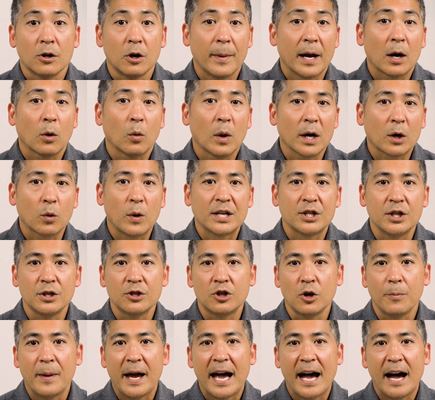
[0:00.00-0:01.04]
No matter what
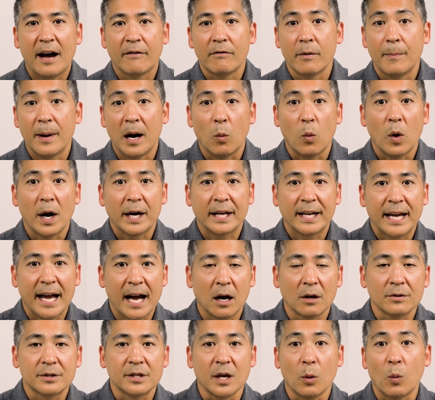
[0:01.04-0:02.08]
questions you may have about what
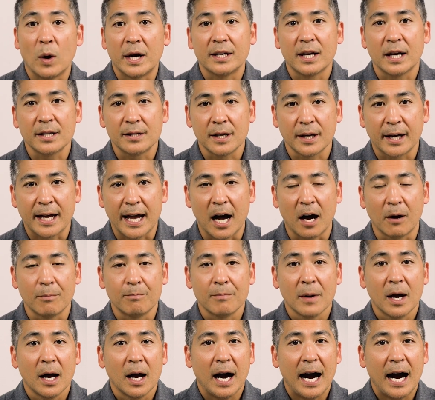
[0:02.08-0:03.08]
counts and what doesn't count,